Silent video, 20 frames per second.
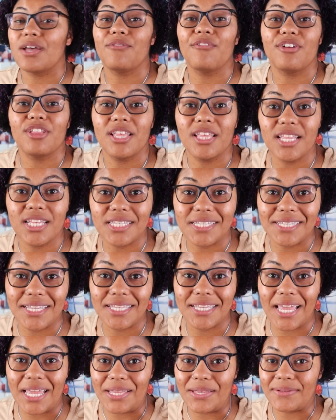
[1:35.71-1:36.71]
I'm only listening
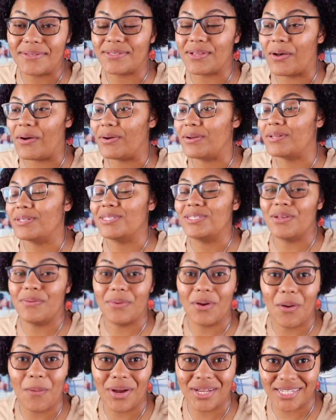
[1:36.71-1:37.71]
to Daniel's song, so
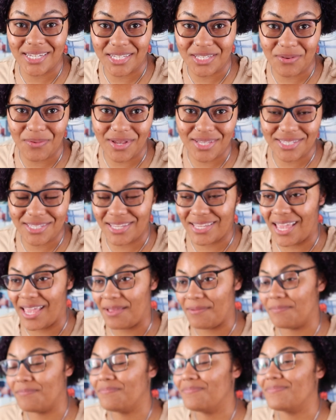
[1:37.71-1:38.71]
we're going to watch SOS
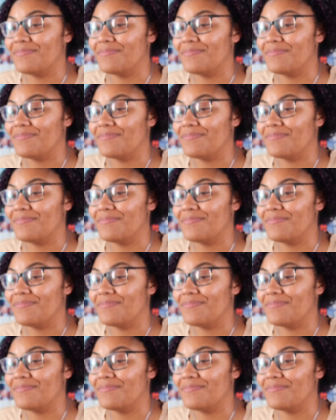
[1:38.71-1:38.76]
today.